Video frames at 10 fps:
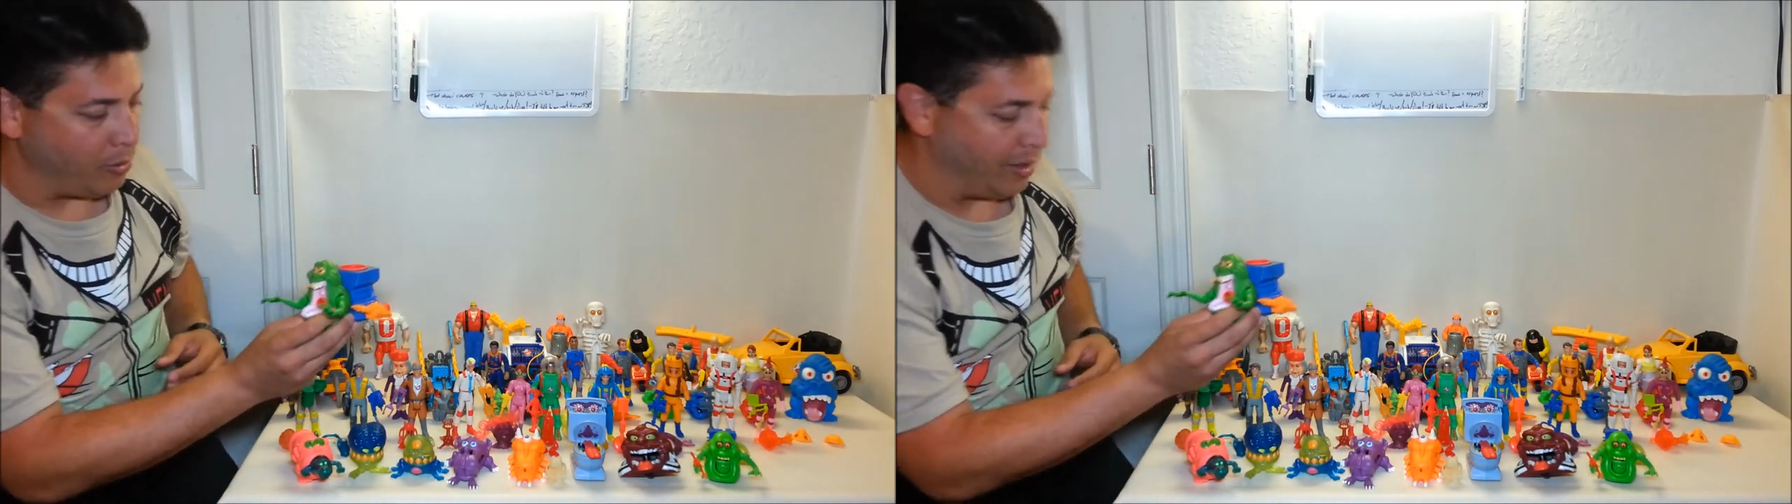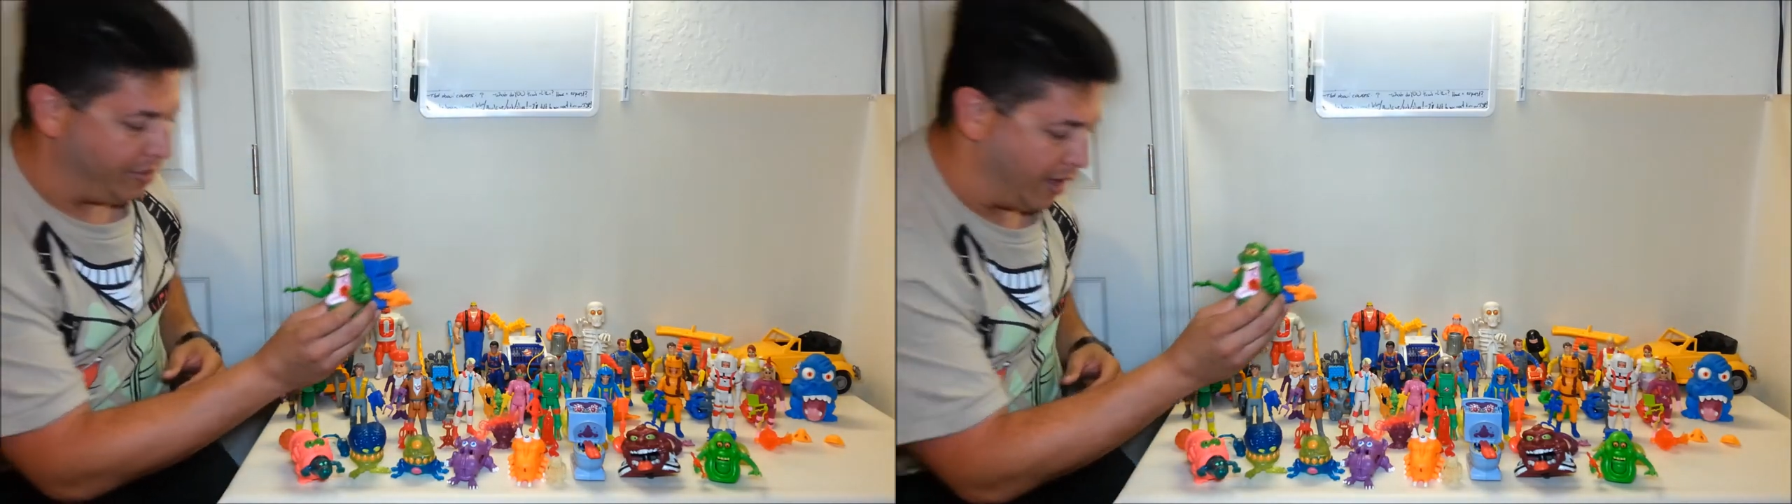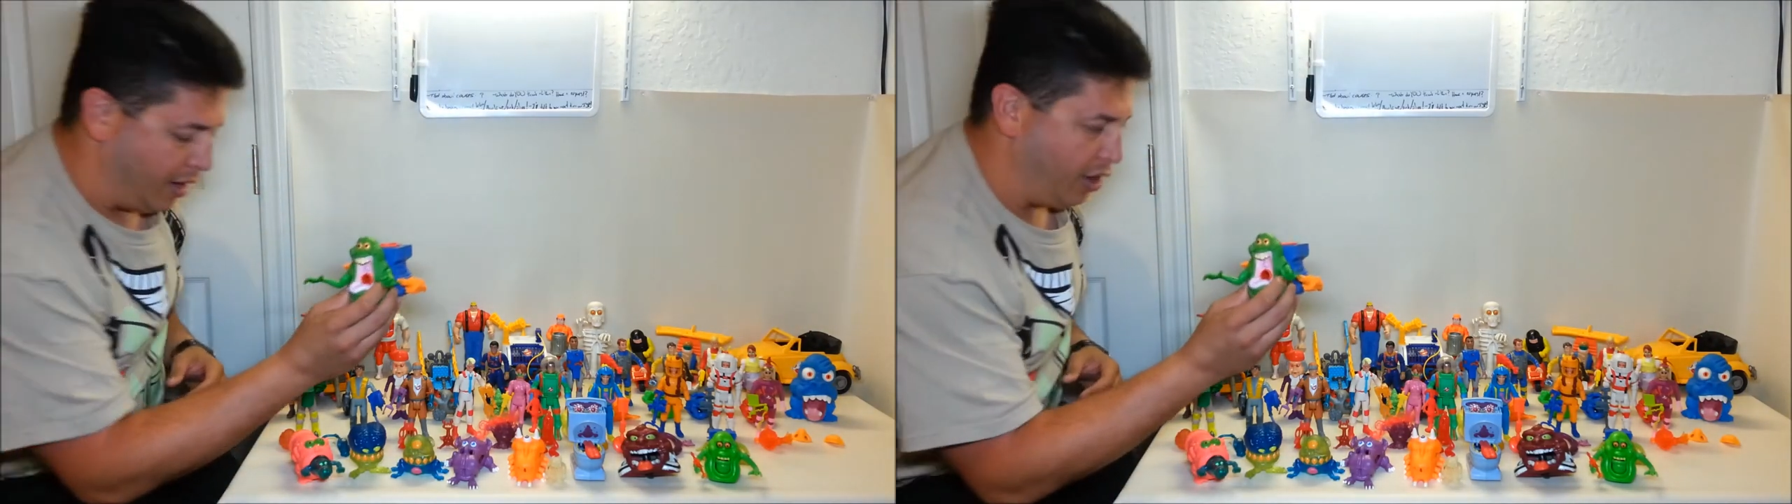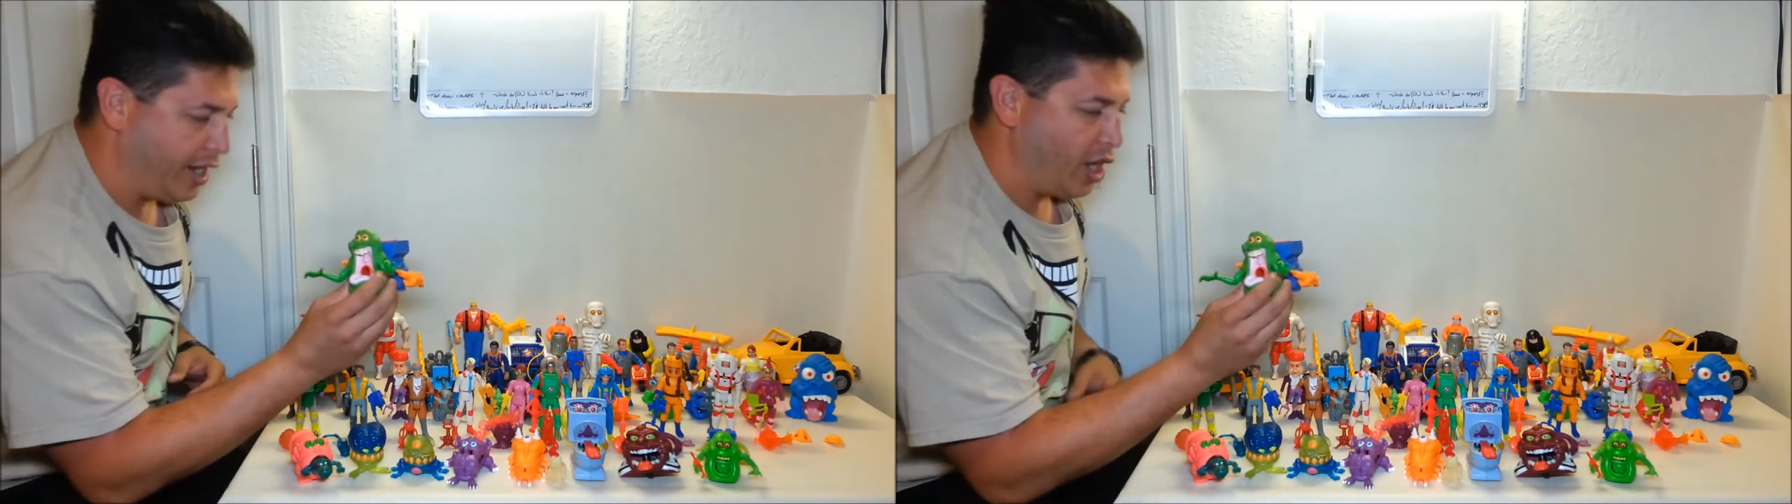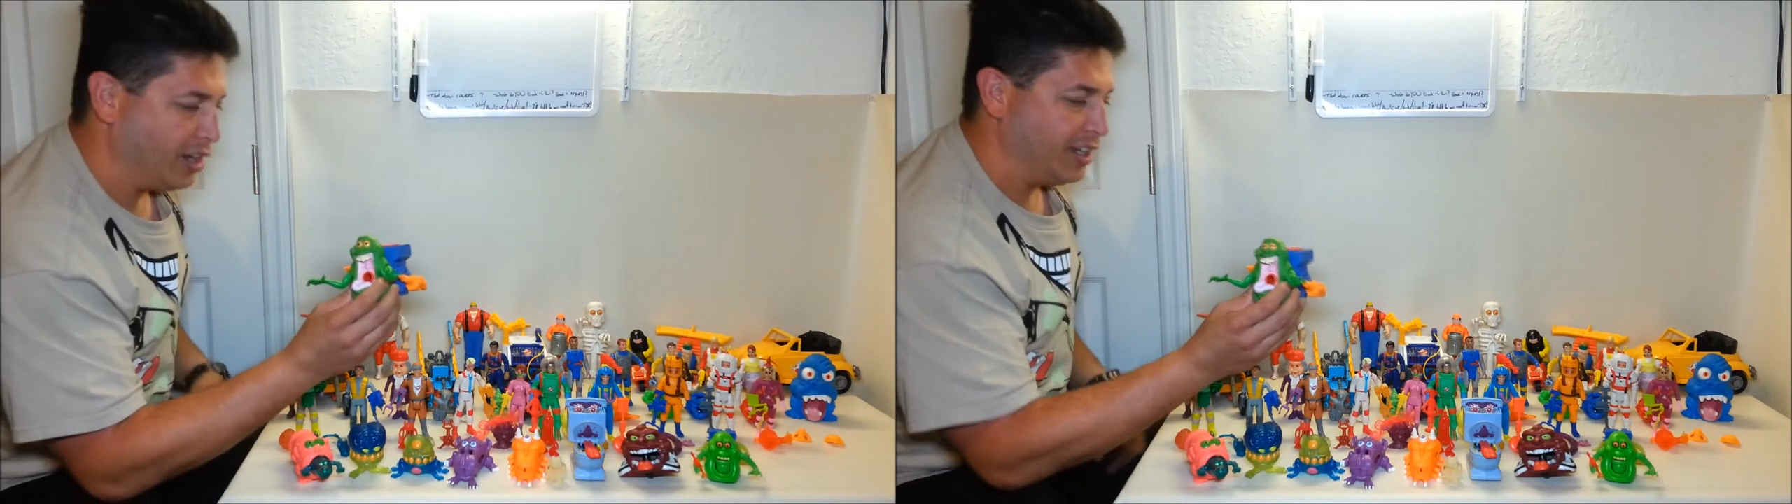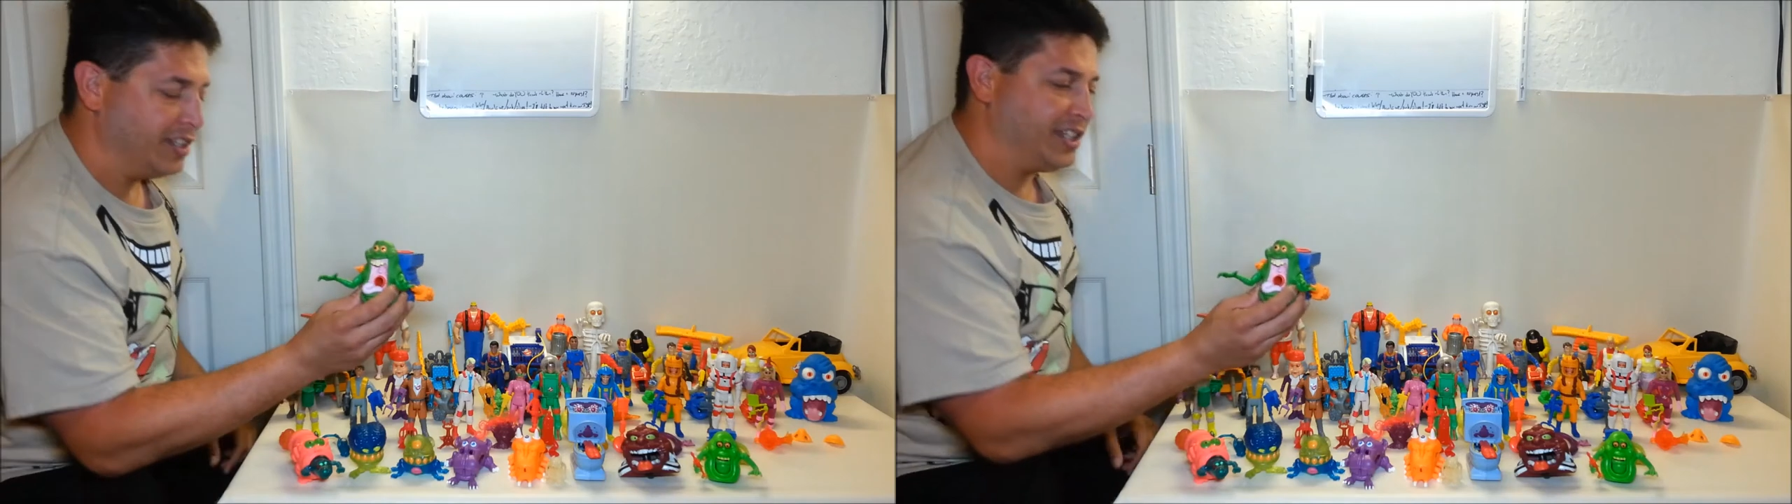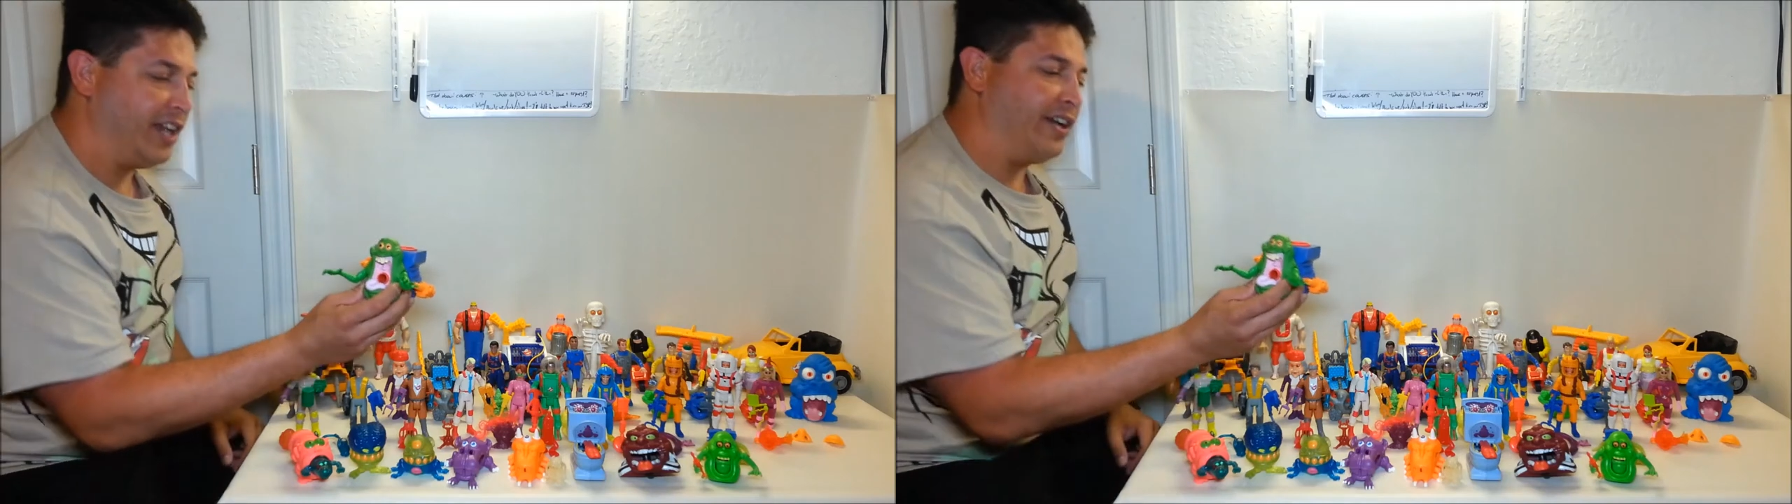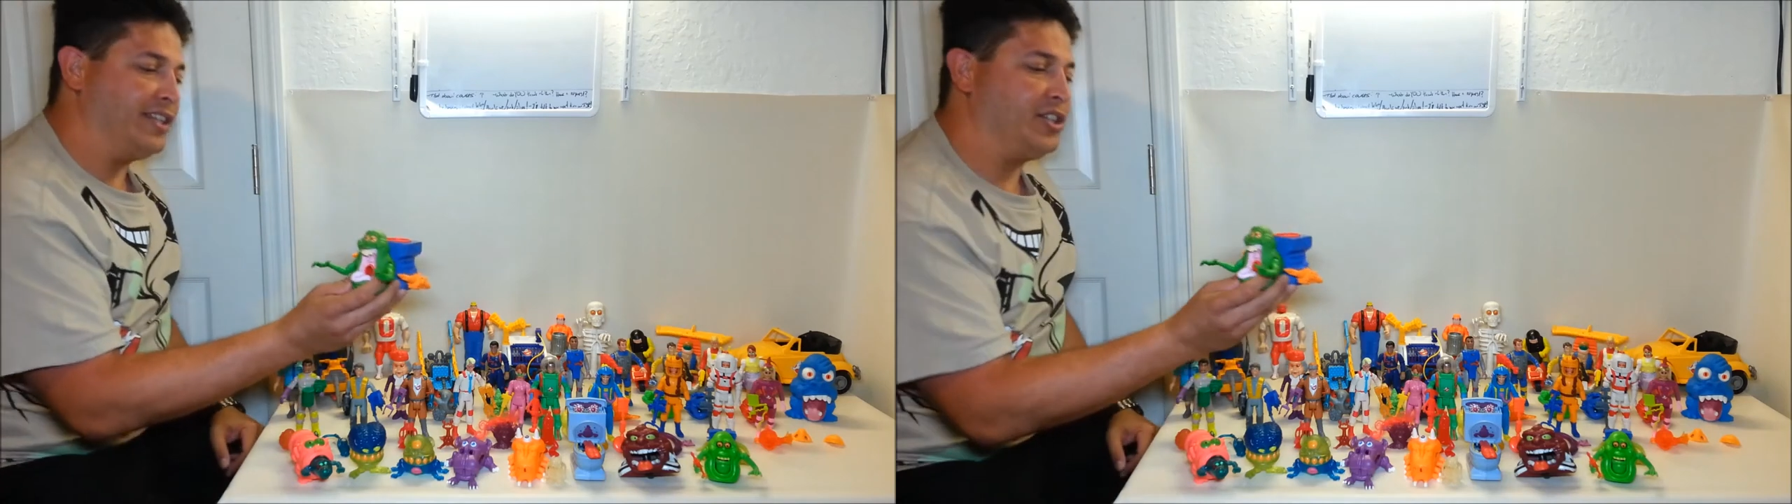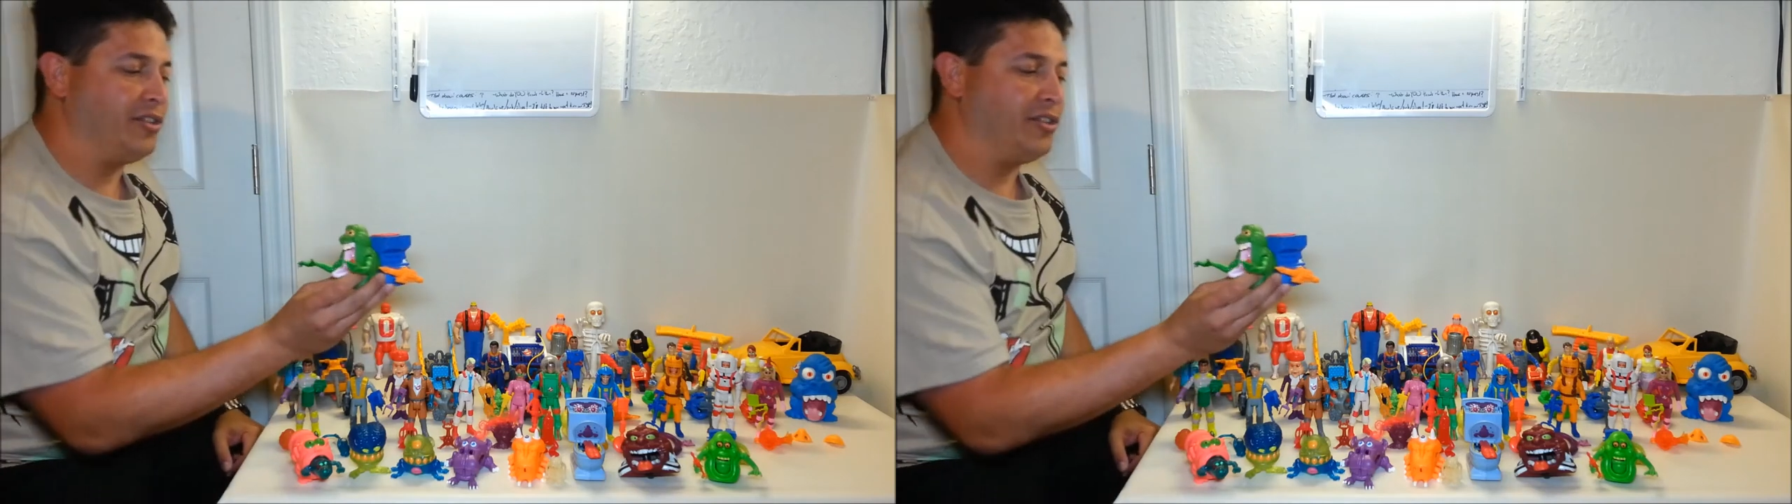with early on in the series.